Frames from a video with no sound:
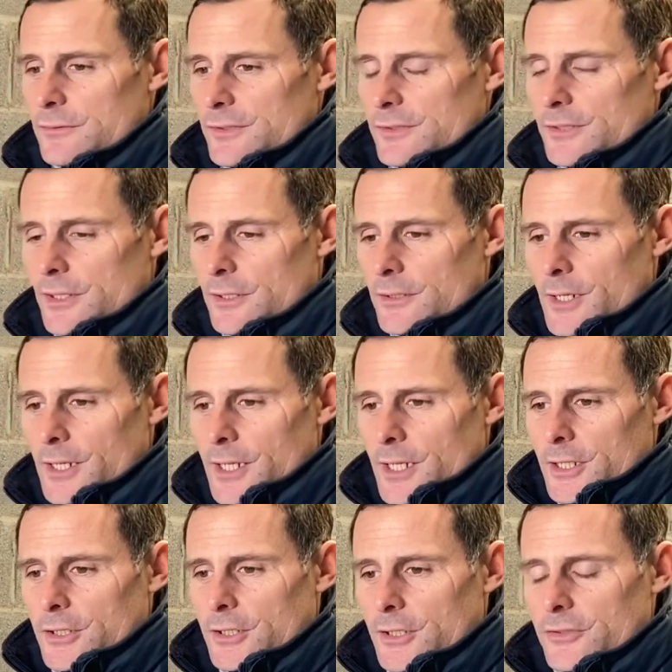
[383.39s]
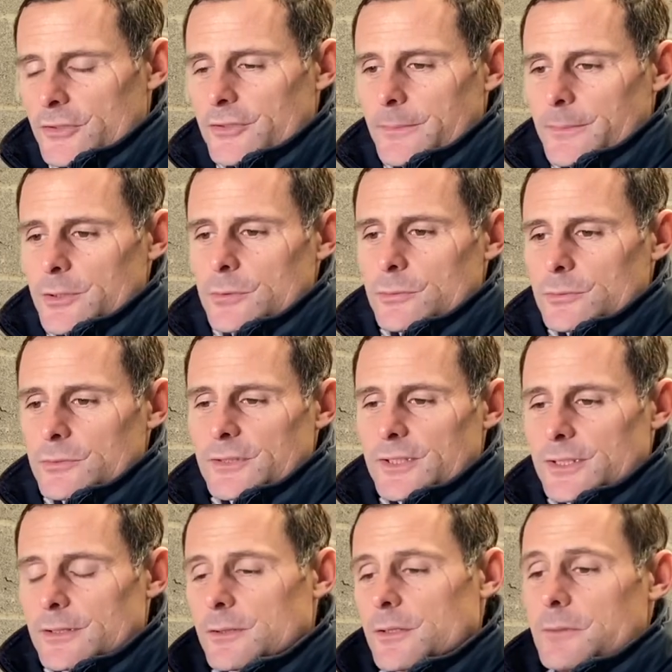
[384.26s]
So, you know, some of the
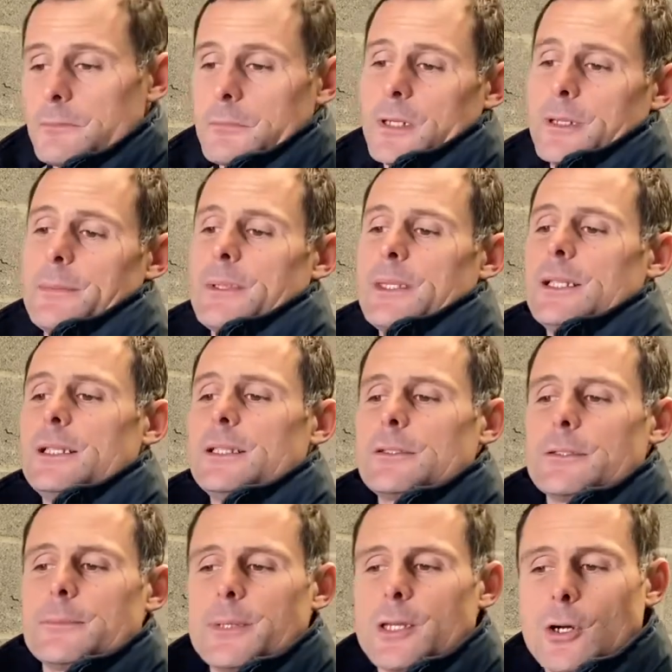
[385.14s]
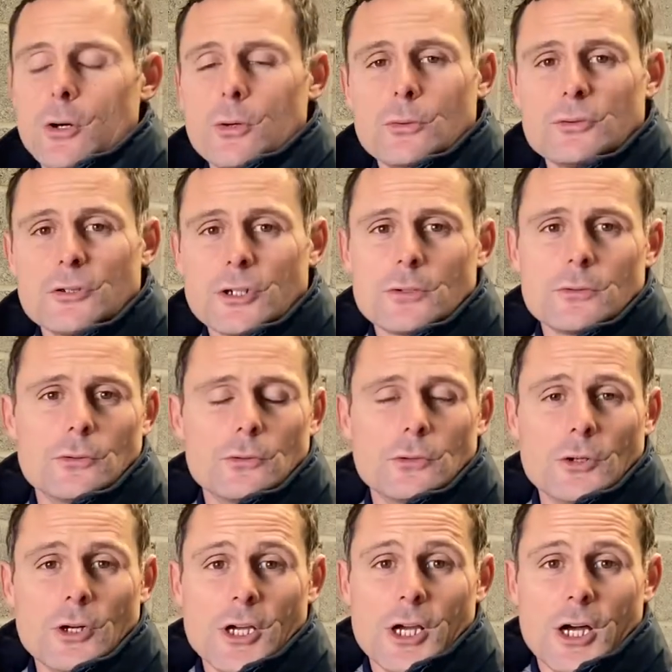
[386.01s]
horses that might be a little bit older
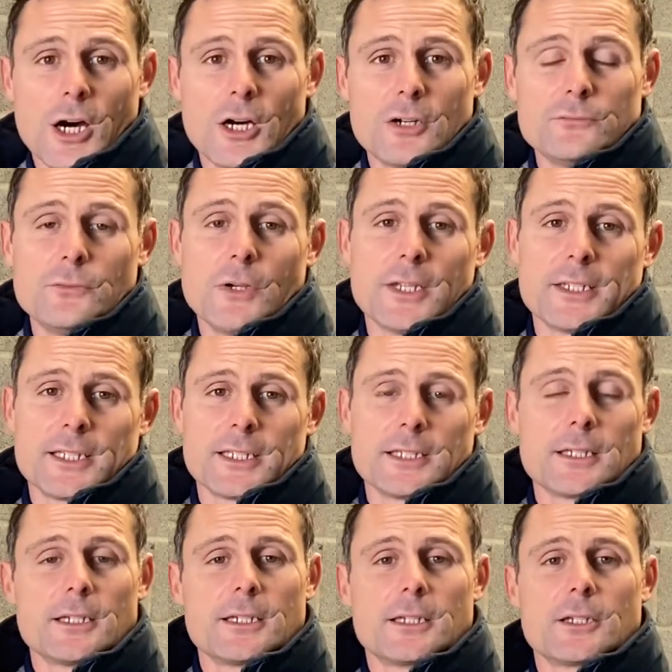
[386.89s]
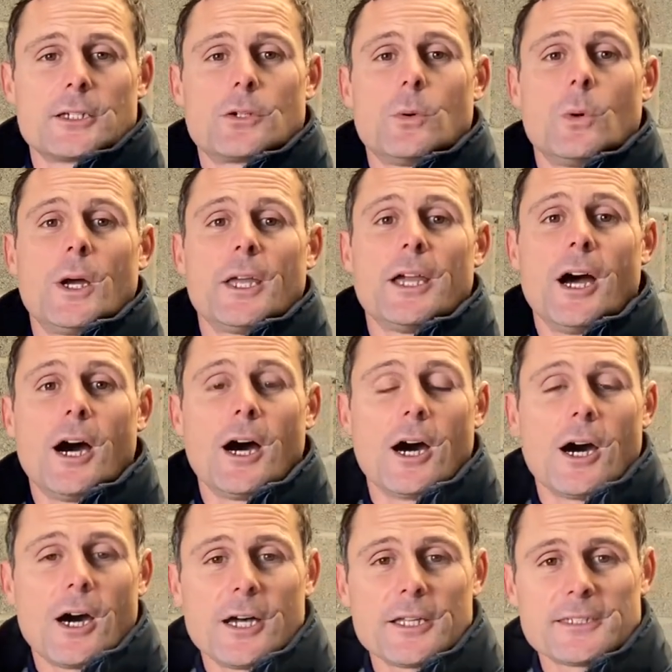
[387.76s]
or are running quite
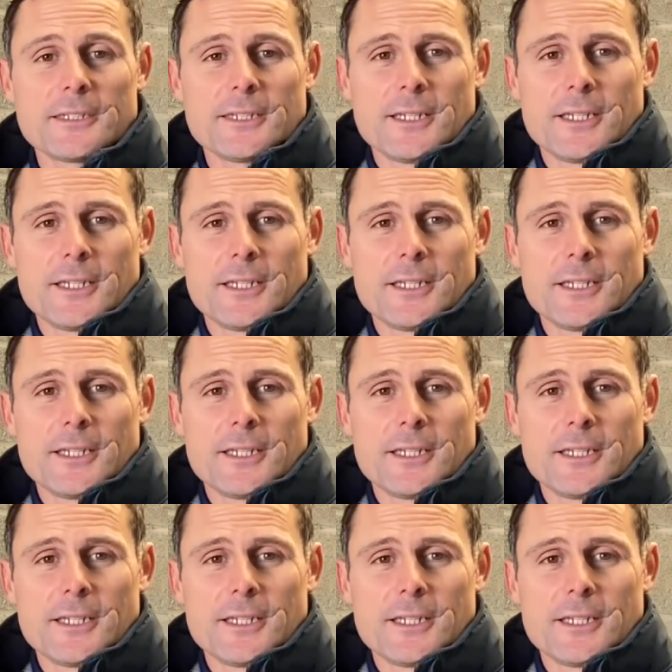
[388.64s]
hard,